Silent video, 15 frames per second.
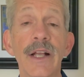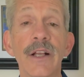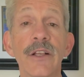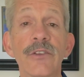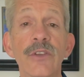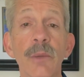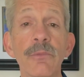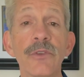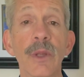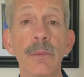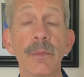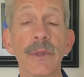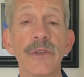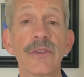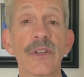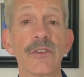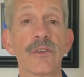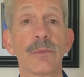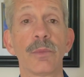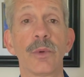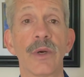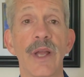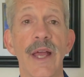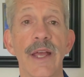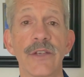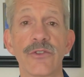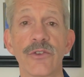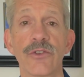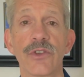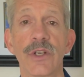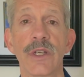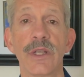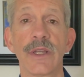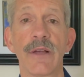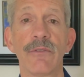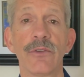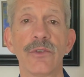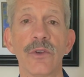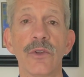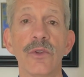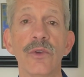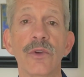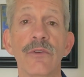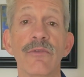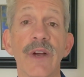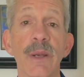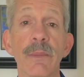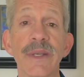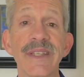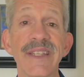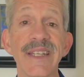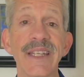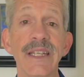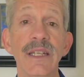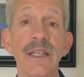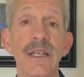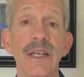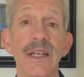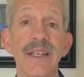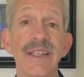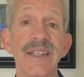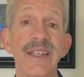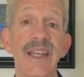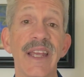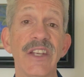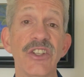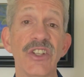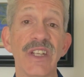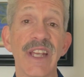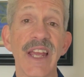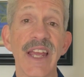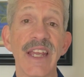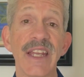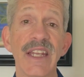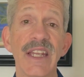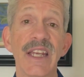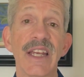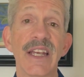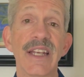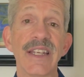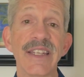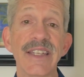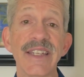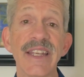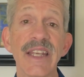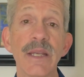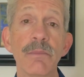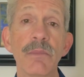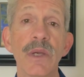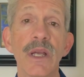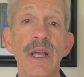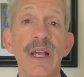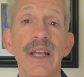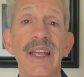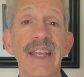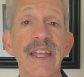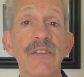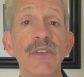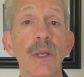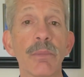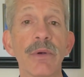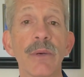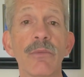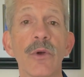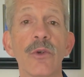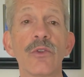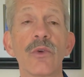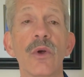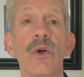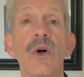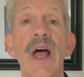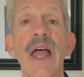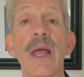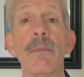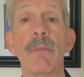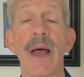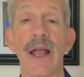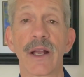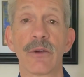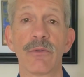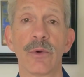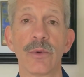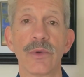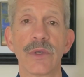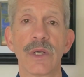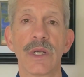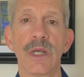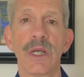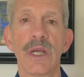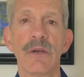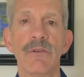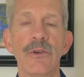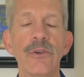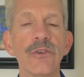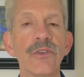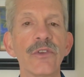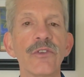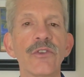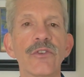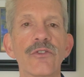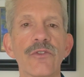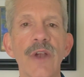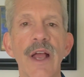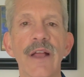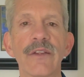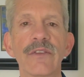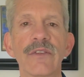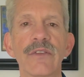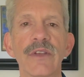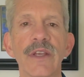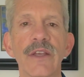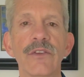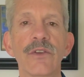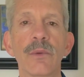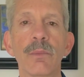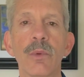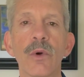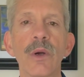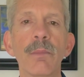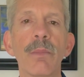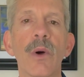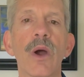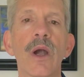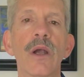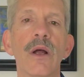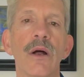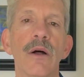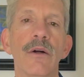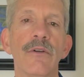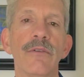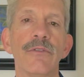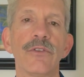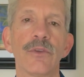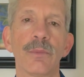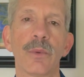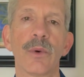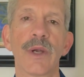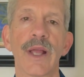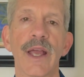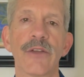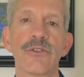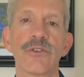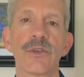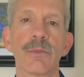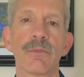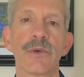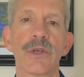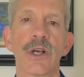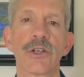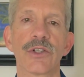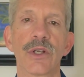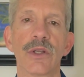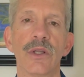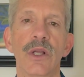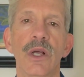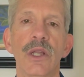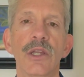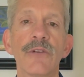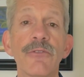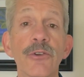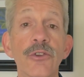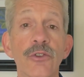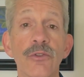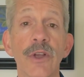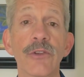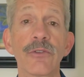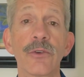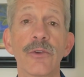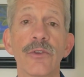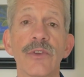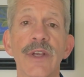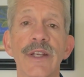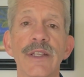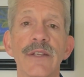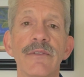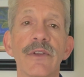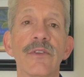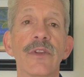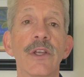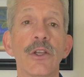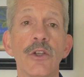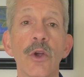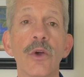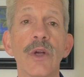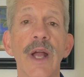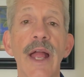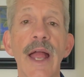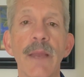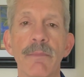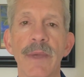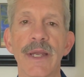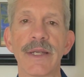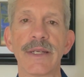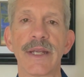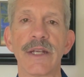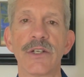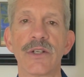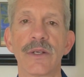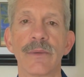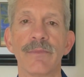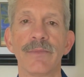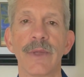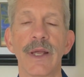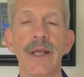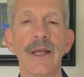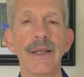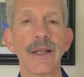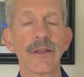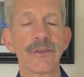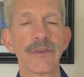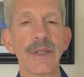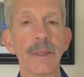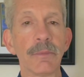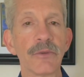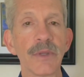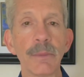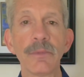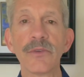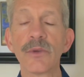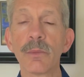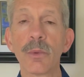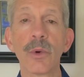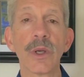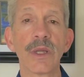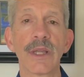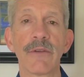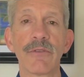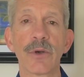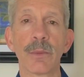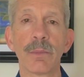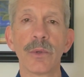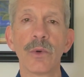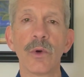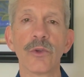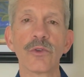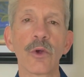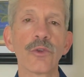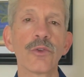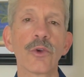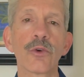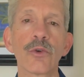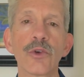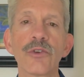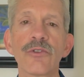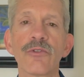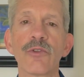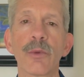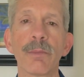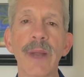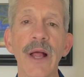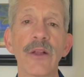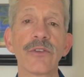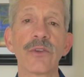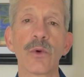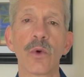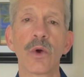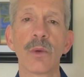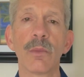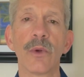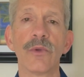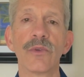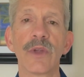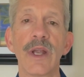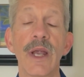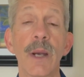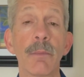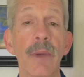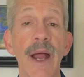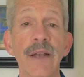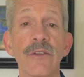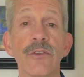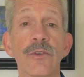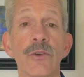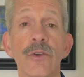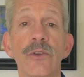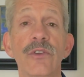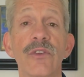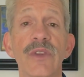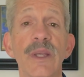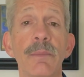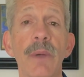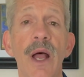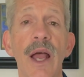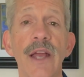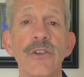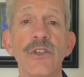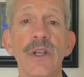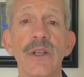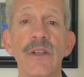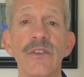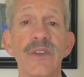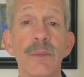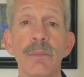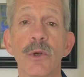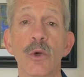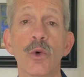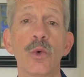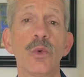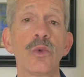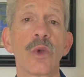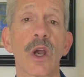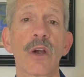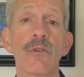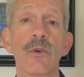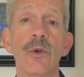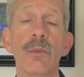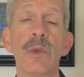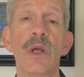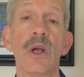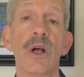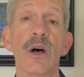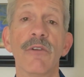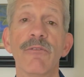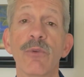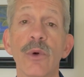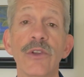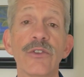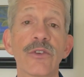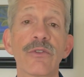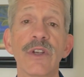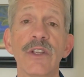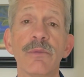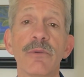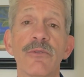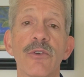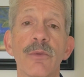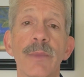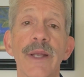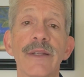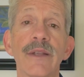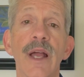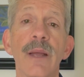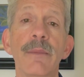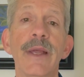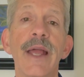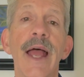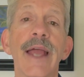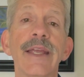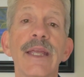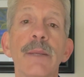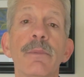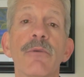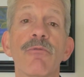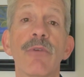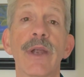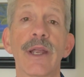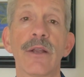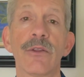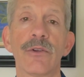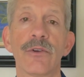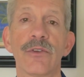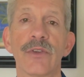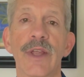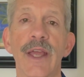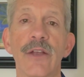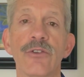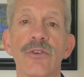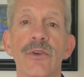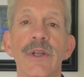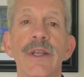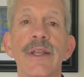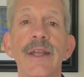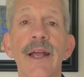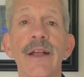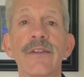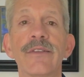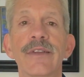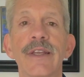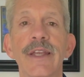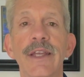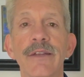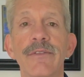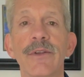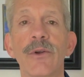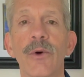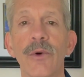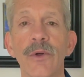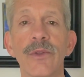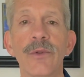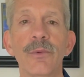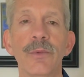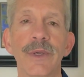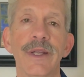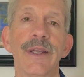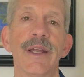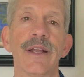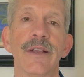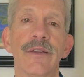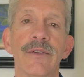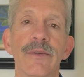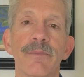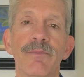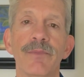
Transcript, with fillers: Some supplements that support estrogen levels include vitamin D, D H E A, D I M, evening primrose oil, and maca root. Reducing stress is an important part of supporting estrogen production. Look for stress-reducing activities like yoga and meditation. Now sleep. Sleep is an important lever to pull. It's also crucial for balancing hormones. Practice good sleep hygiene, sleep in a cool, dark room, avoid screens before bedtime, and keep a regular schedule, yes, even on the weekends.